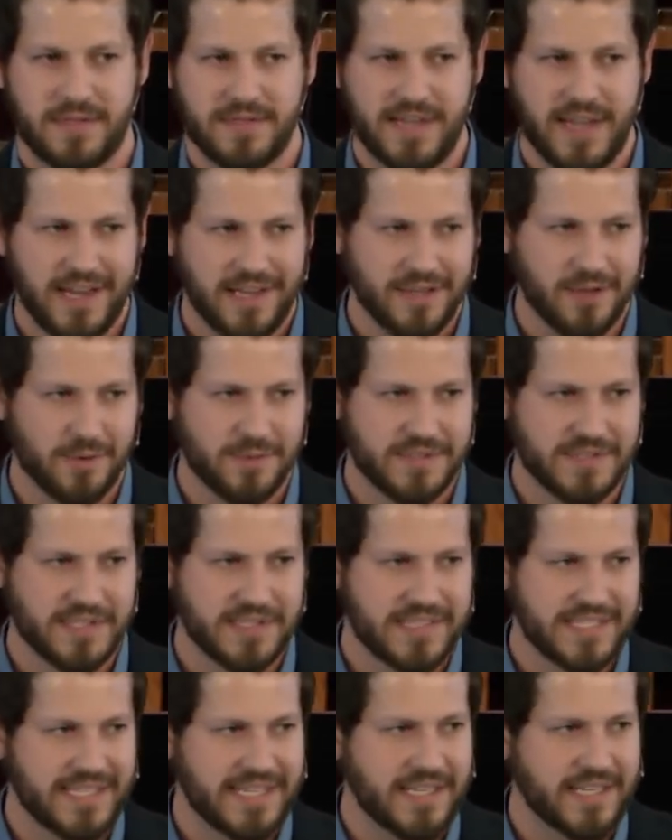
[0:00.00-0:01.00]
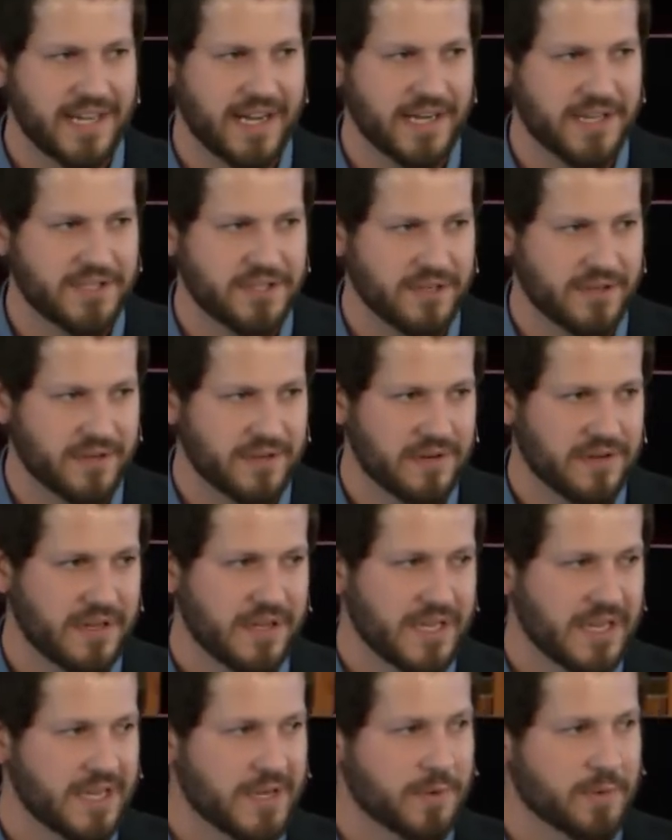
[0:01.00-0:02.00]
Daniel was a teenager
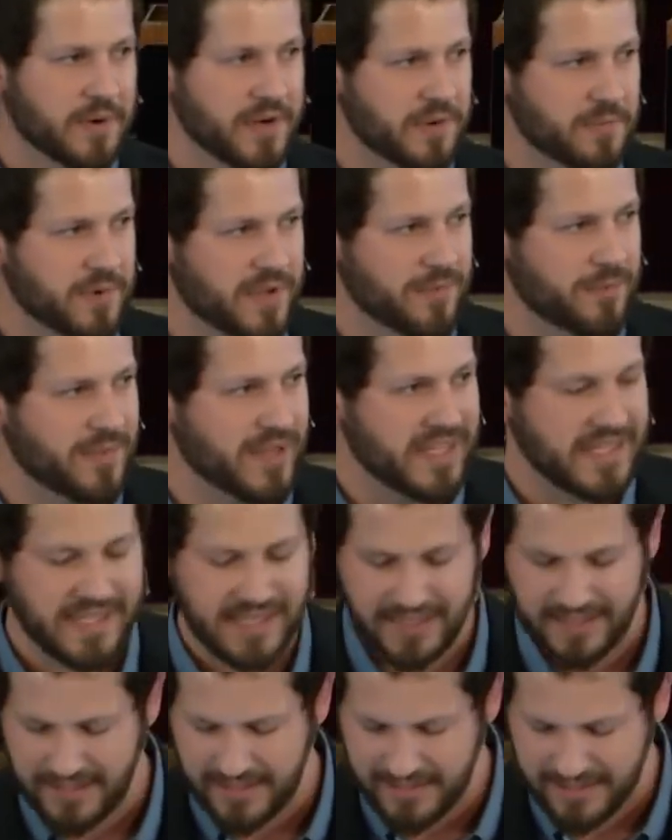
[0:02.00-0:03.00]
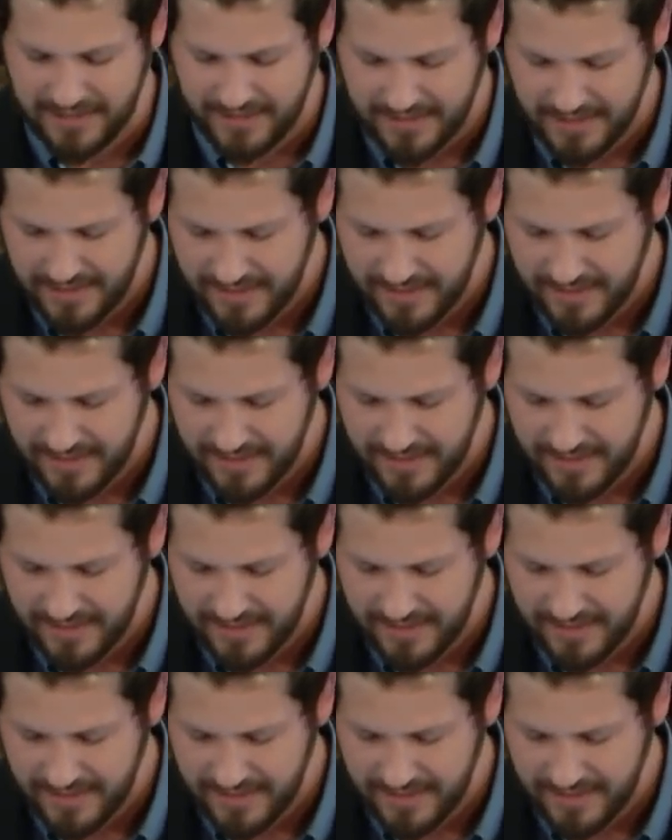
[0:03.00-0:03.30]
when we begin